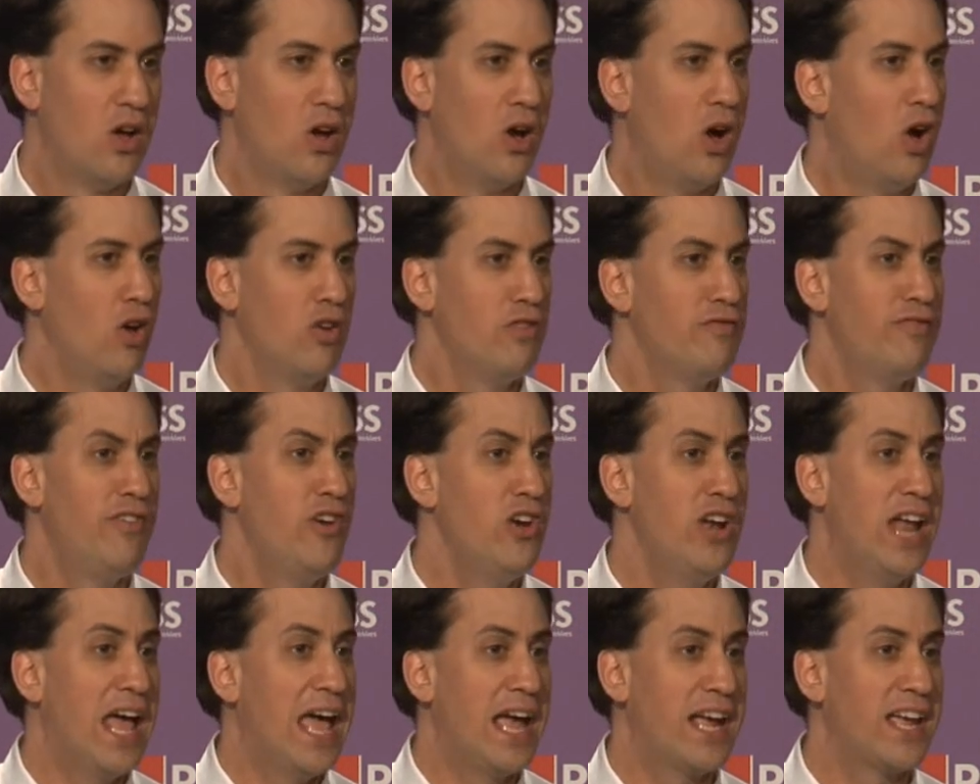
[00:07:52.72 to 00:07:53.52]
On
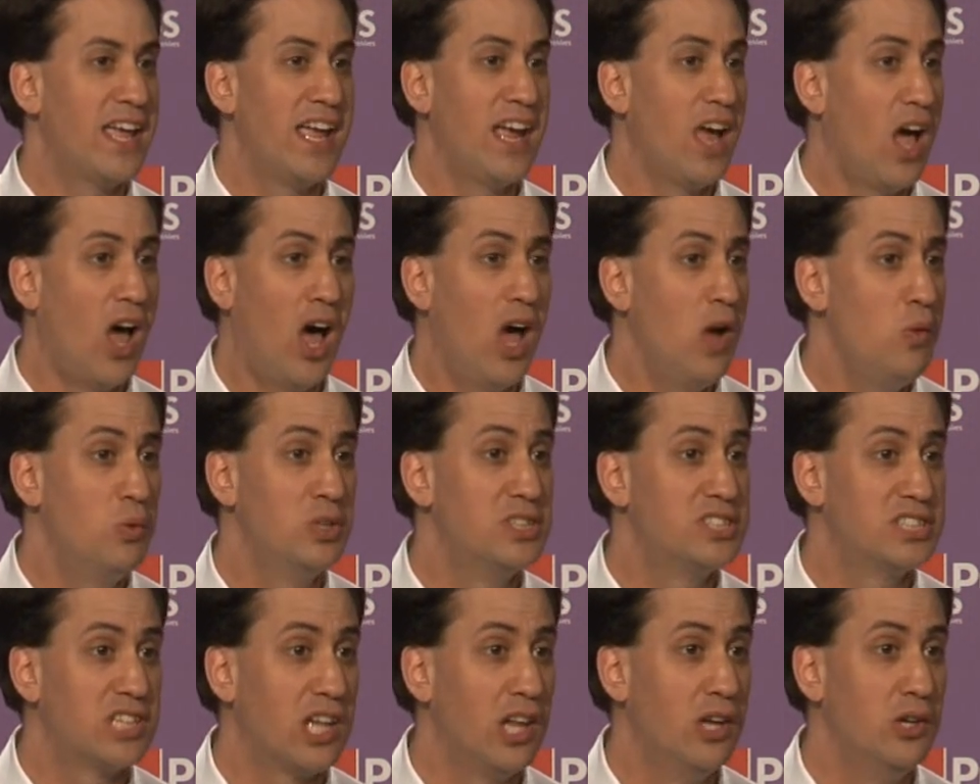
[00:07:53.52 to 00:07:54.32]
phone hacking, I
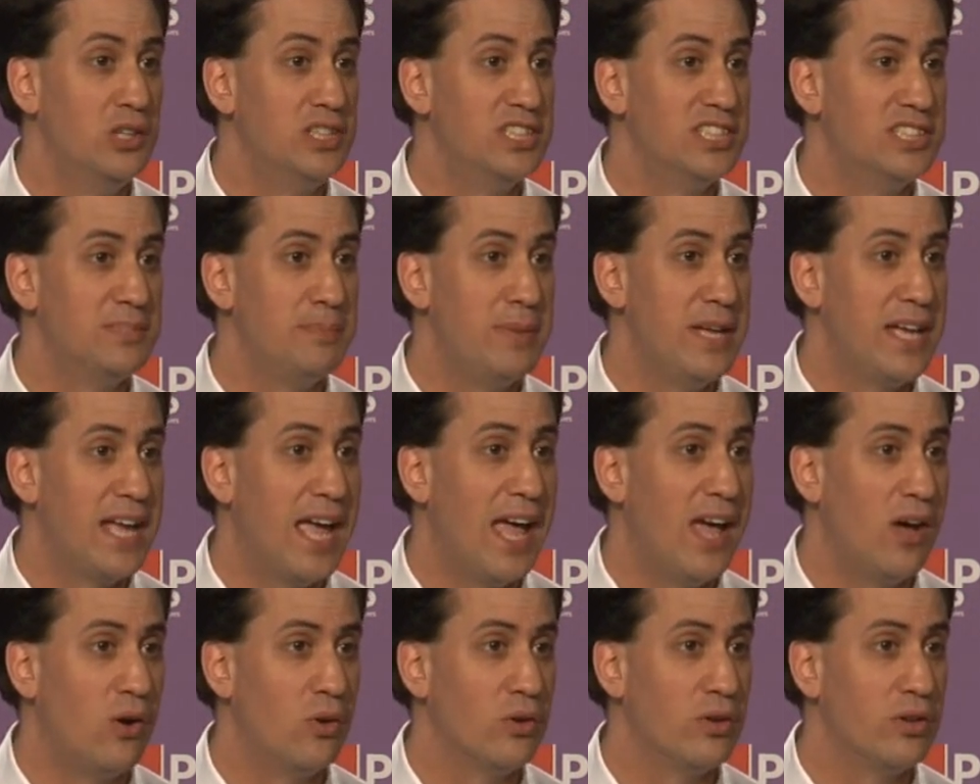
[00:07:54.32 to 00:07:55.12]
was slow to speak
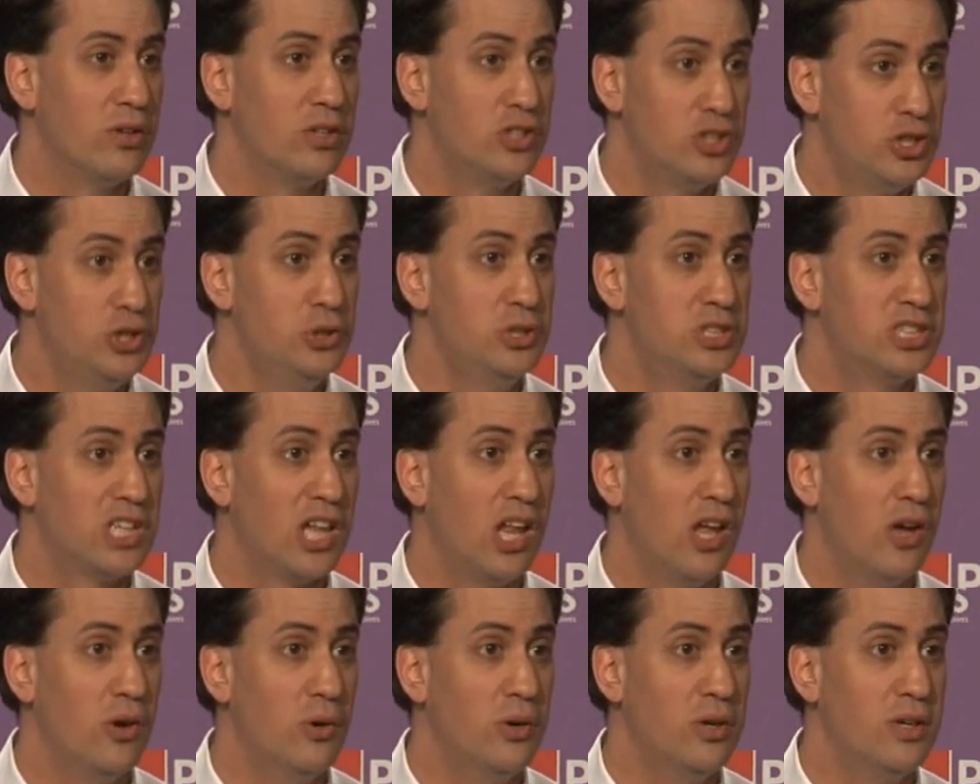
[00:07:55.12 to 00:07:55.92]
out, too
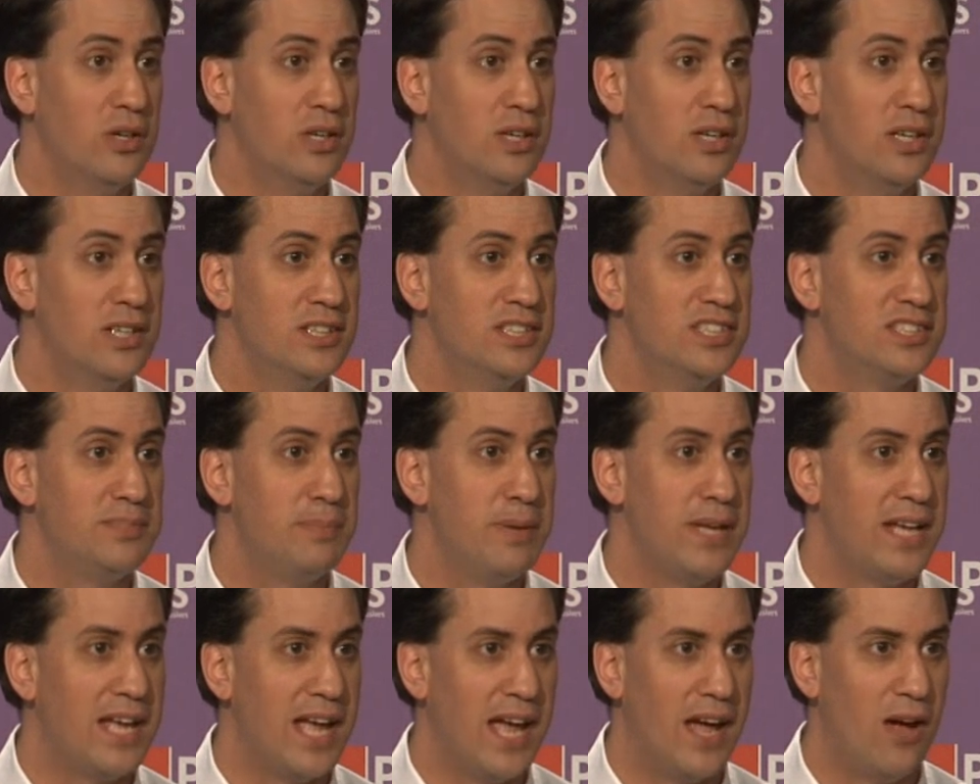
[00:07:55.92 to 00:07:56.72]
slow to
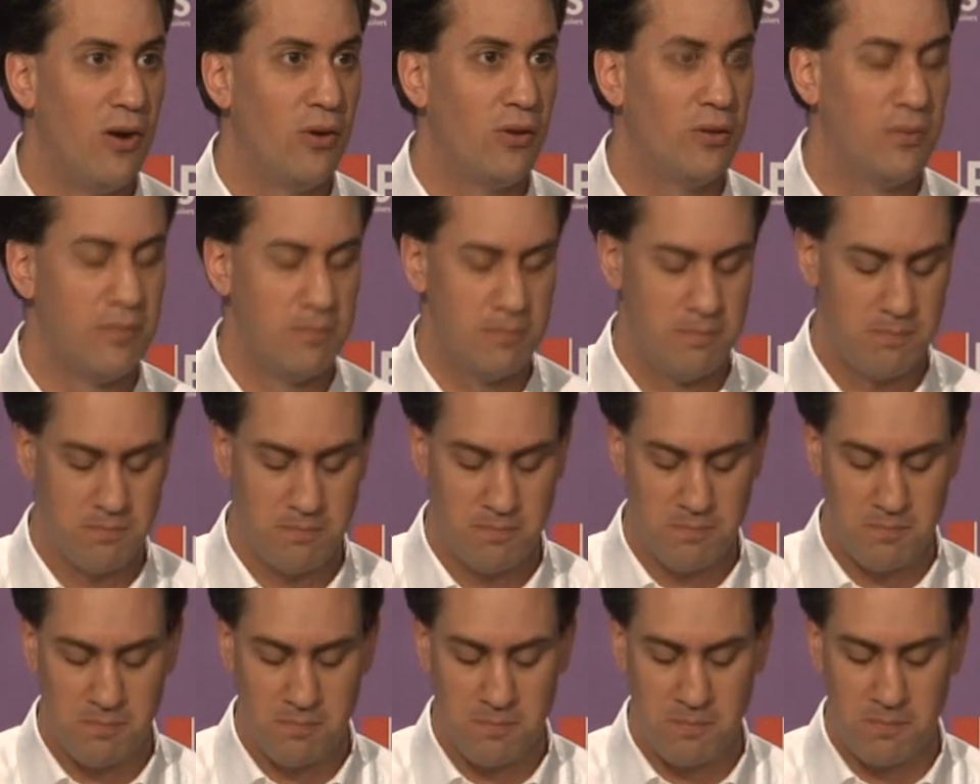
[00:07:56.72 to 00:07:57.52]
speak out.
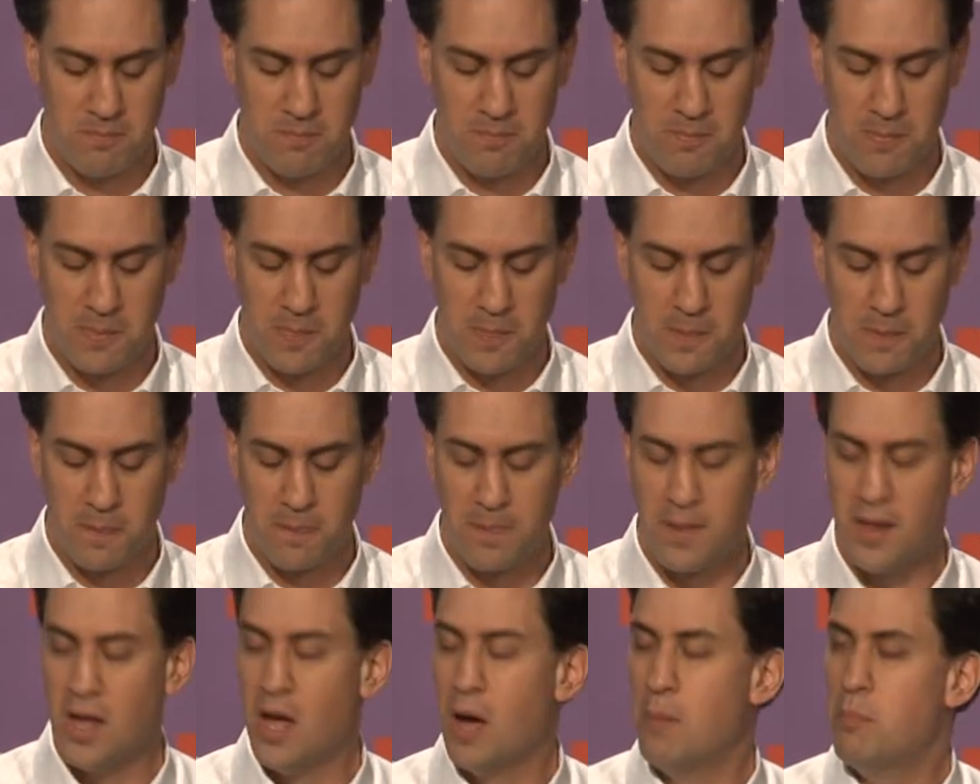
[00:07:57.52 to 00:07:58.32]

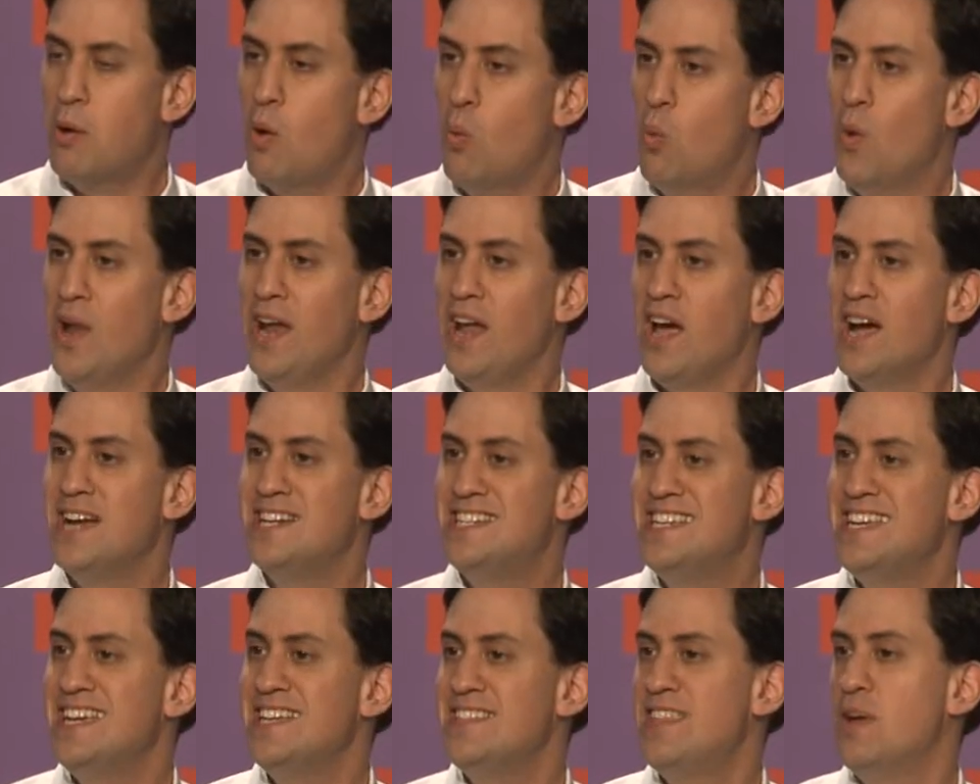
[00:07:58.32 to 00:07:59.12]
But when I
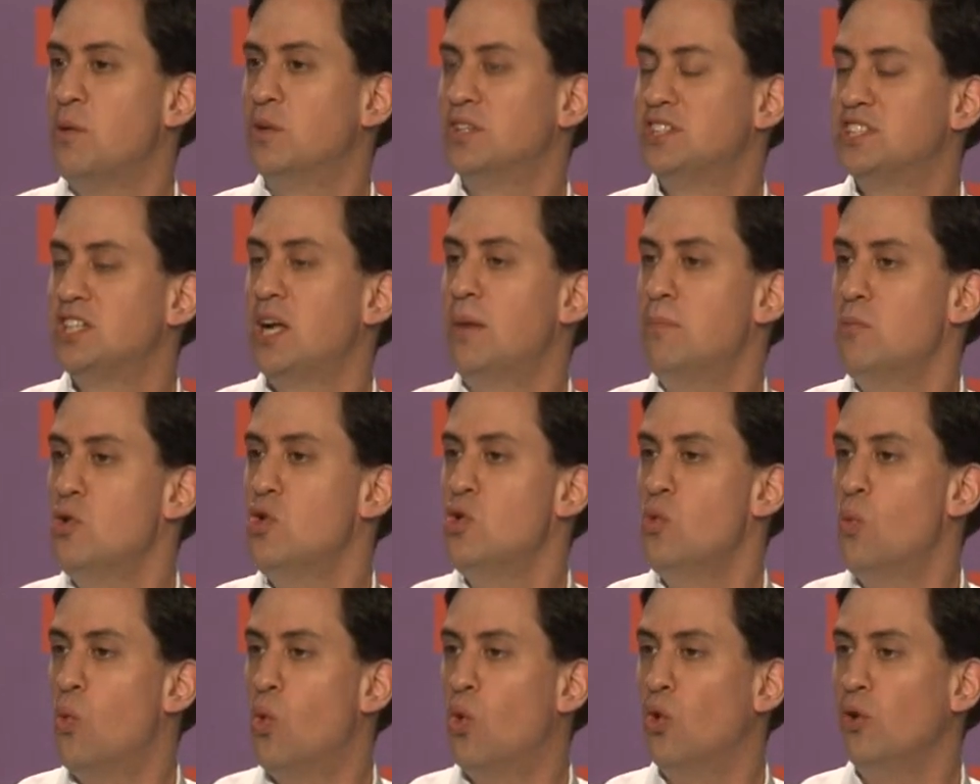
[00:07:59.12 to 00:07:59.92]
did, there were some
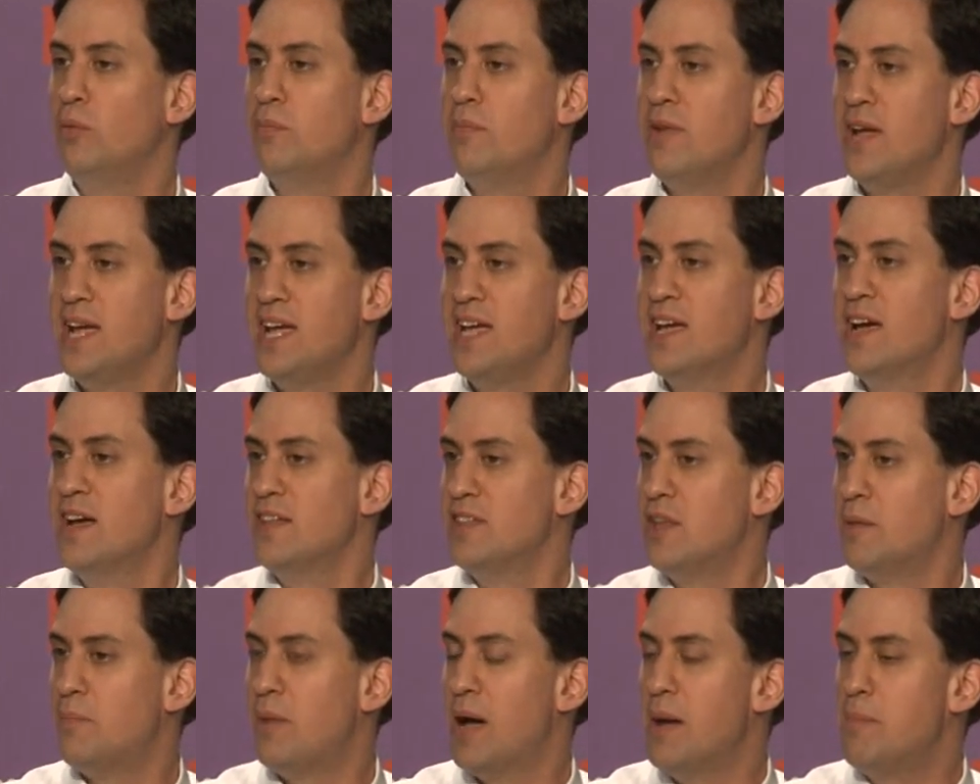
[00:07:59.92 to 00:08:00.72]
who warned me
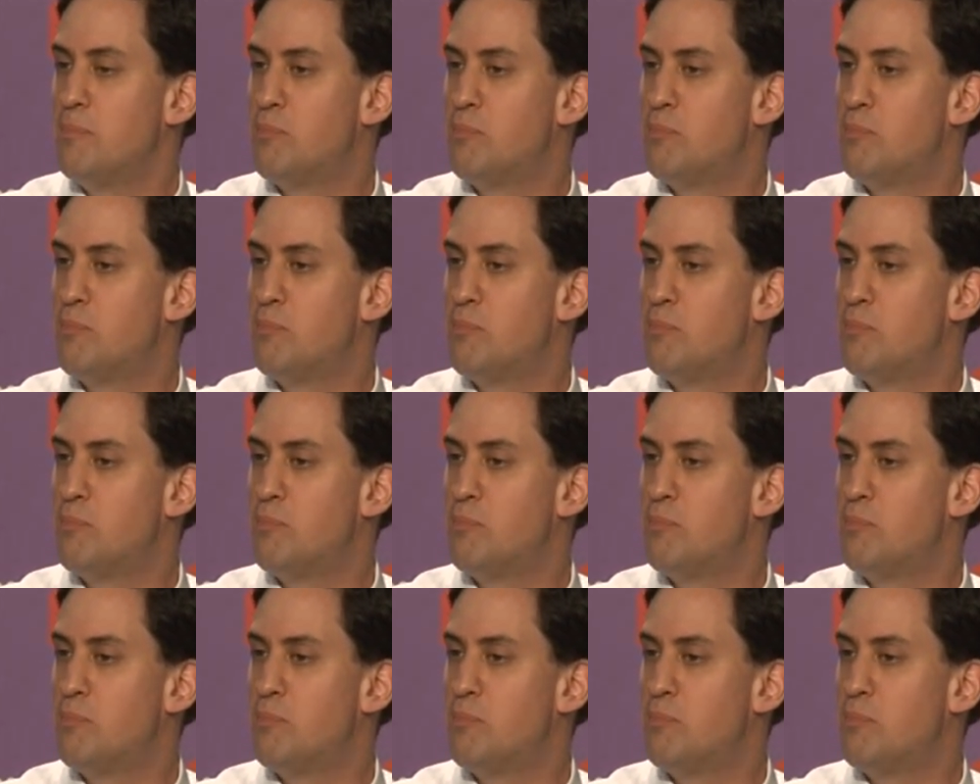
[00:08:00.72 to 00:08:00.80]
that by